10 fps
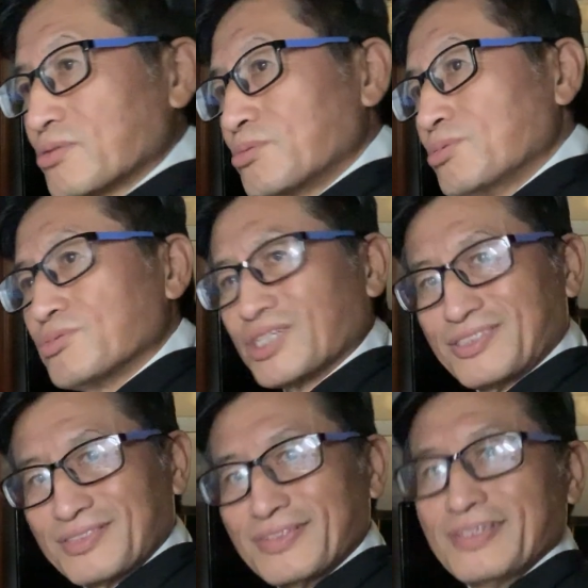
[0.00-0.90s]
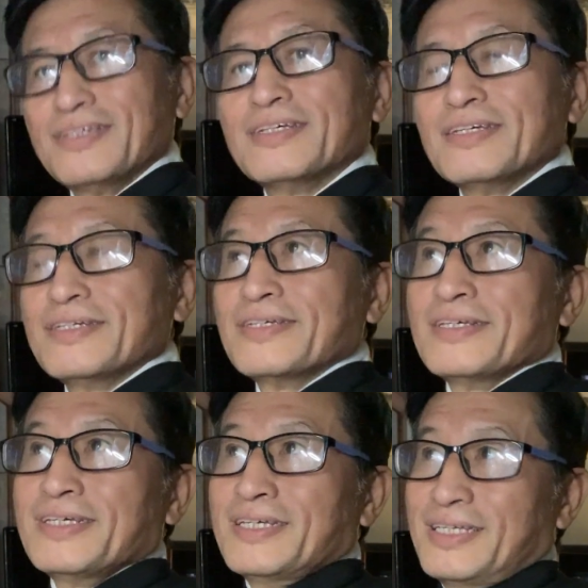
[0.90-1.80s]
rule, because
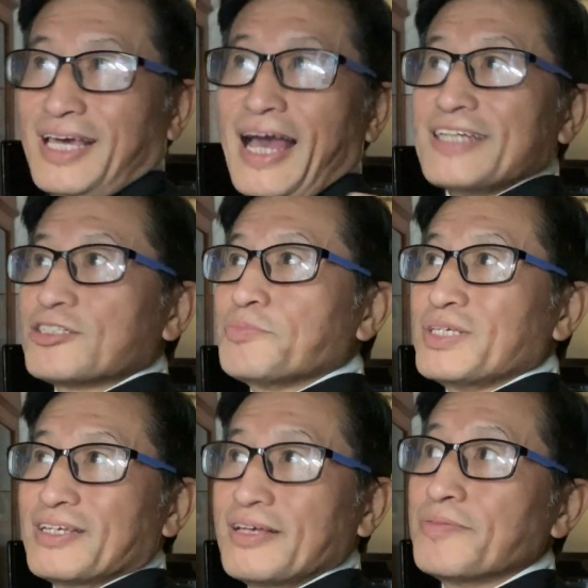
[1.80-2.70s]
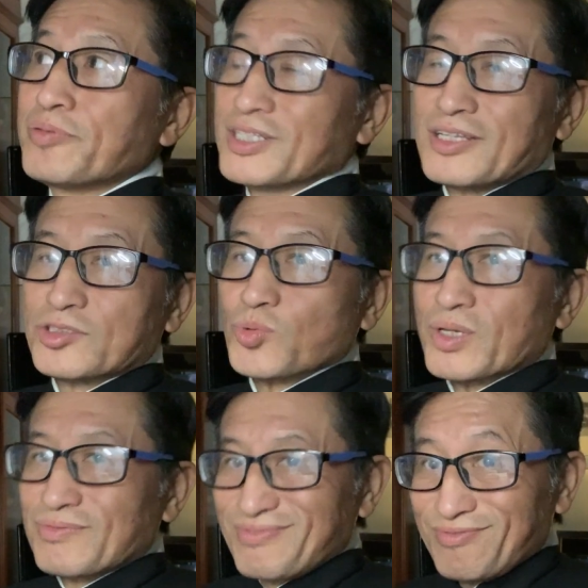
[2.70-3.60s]
it has to be, put it this
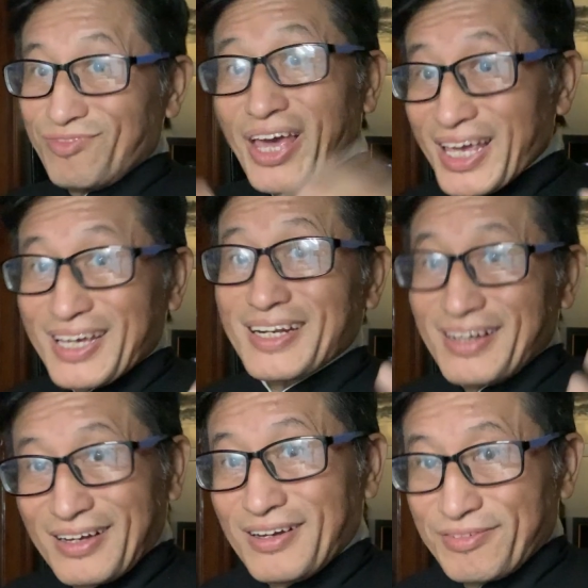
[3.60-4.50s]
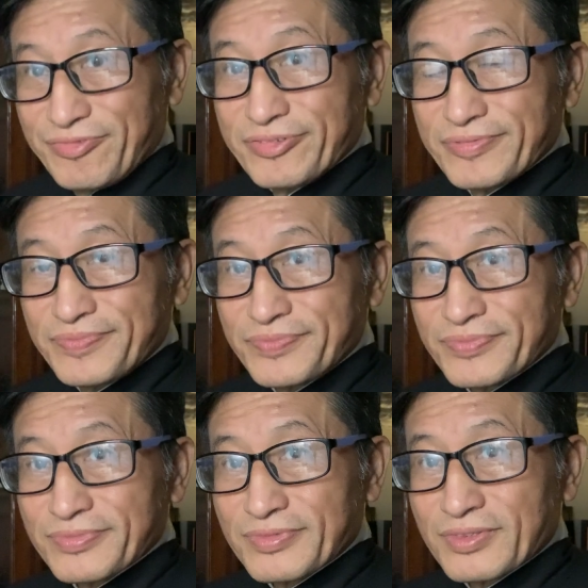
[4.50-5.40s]
way, vague enough
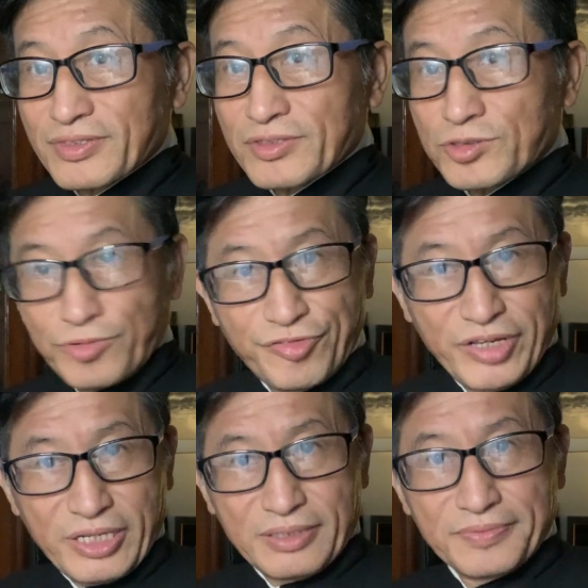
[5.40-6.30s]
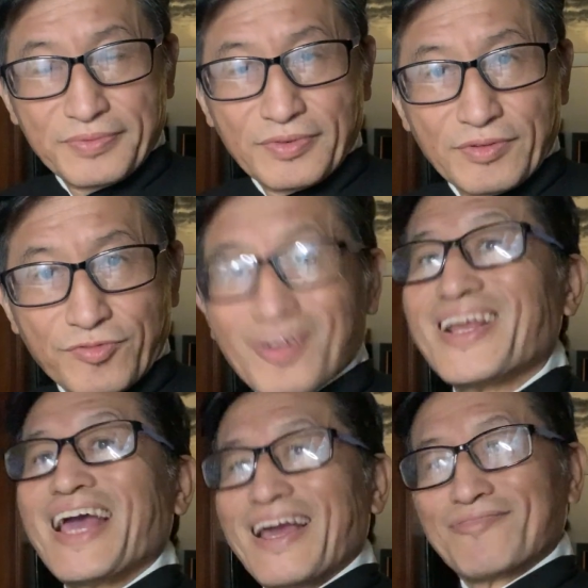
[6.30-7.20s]
to fit for
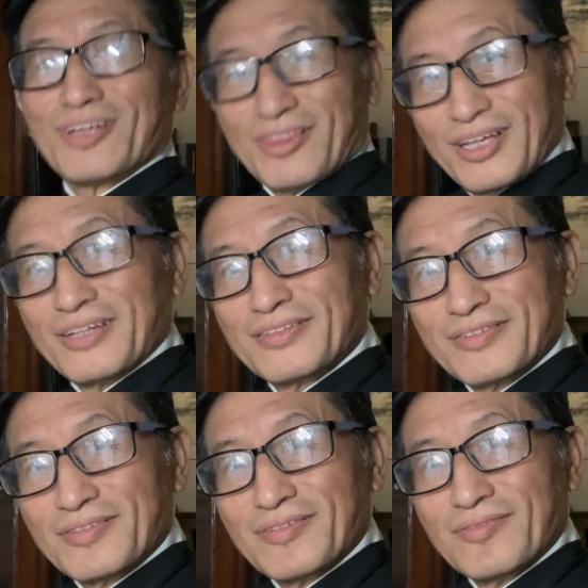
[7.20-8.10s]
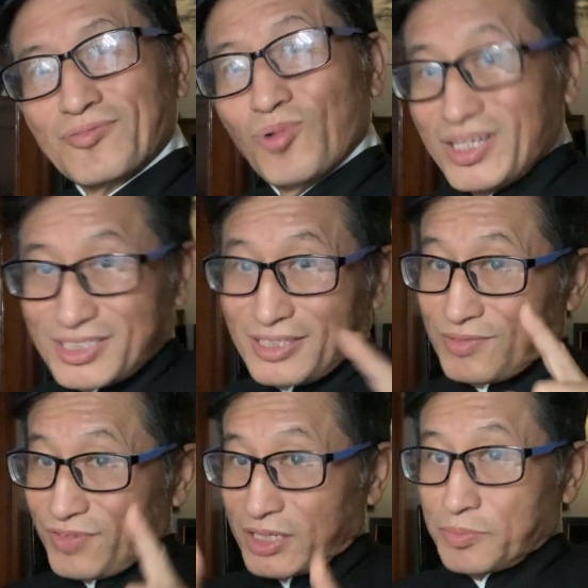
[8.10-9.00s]
everything. Once it's
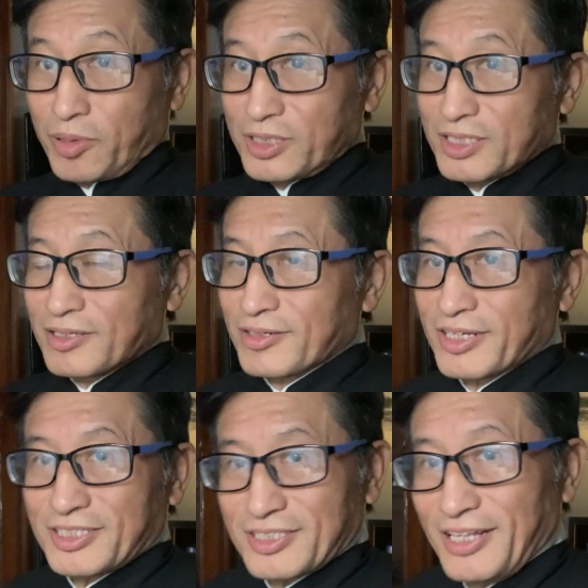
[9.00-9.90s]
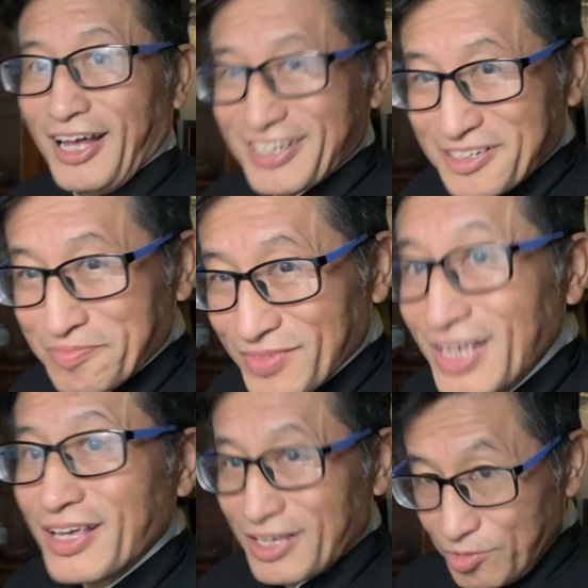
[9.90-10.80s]
very particular, it's not gonna,
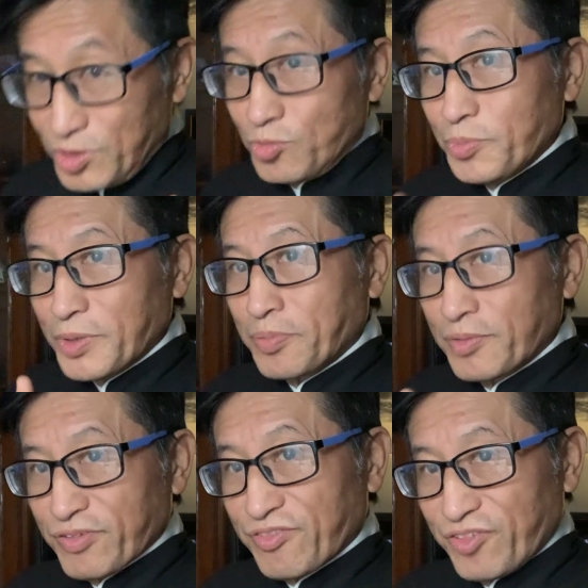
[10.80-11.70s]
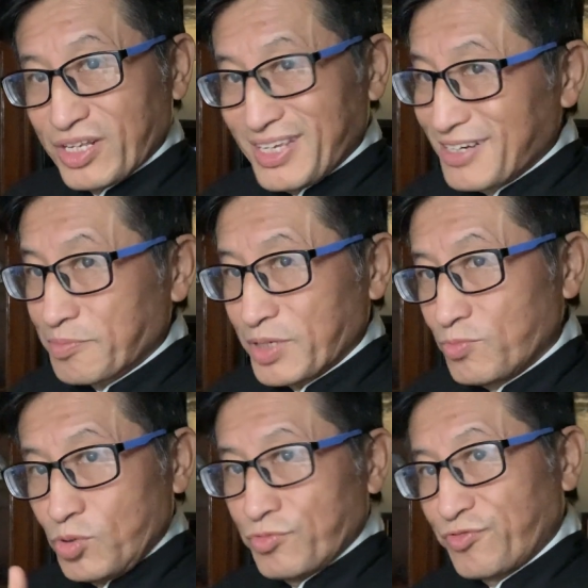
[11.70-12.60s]
it will be a perfect fit here, but it
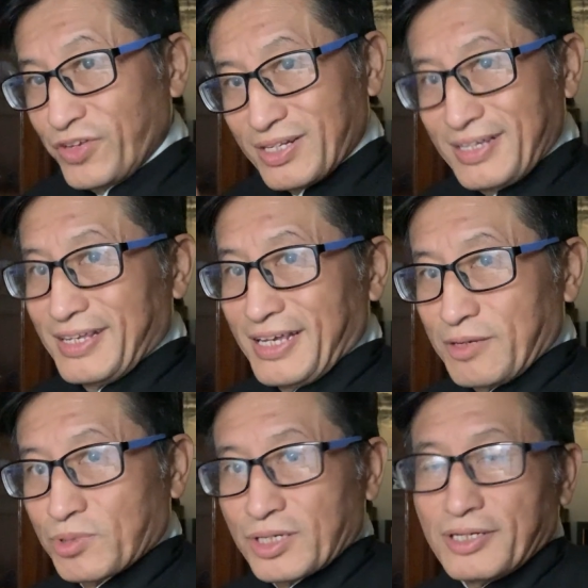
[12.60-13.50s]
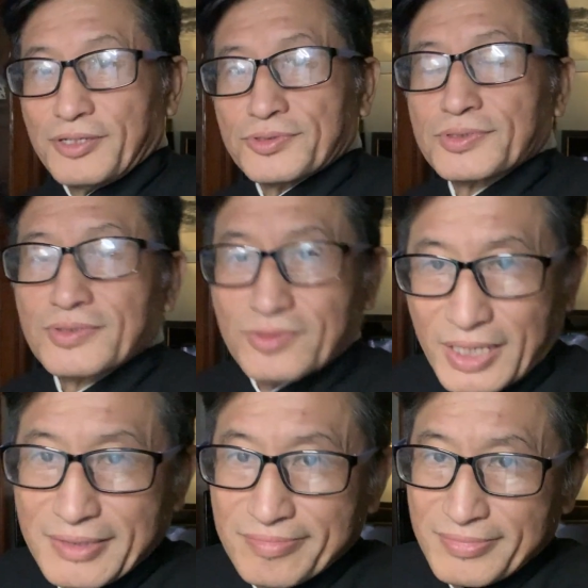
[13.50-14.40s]
won't fit anywhere else,
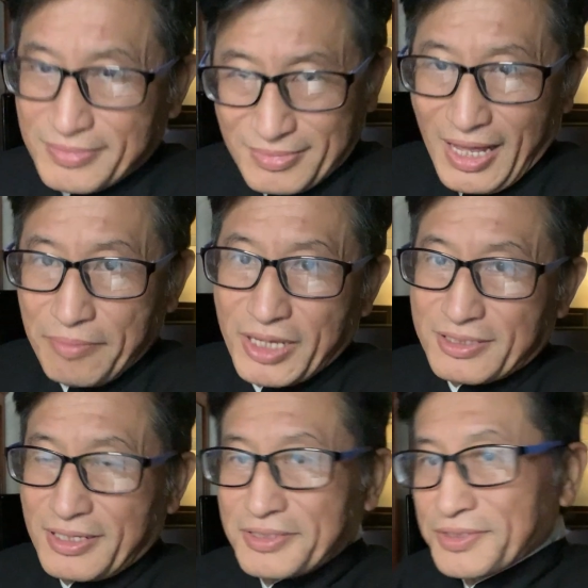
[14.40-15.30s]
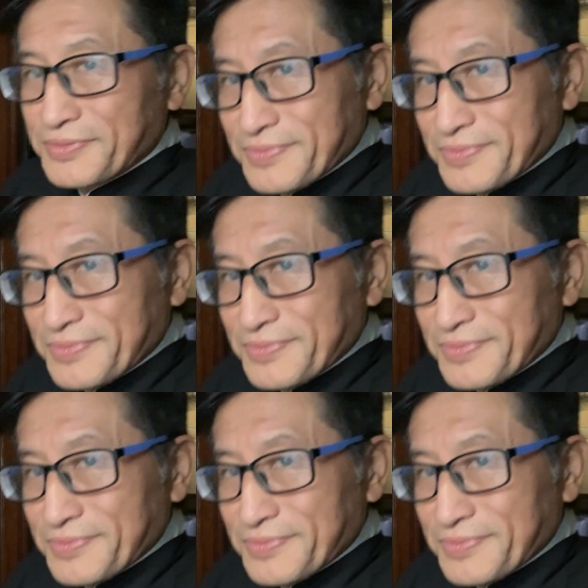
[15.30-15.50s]
right? That makes sense.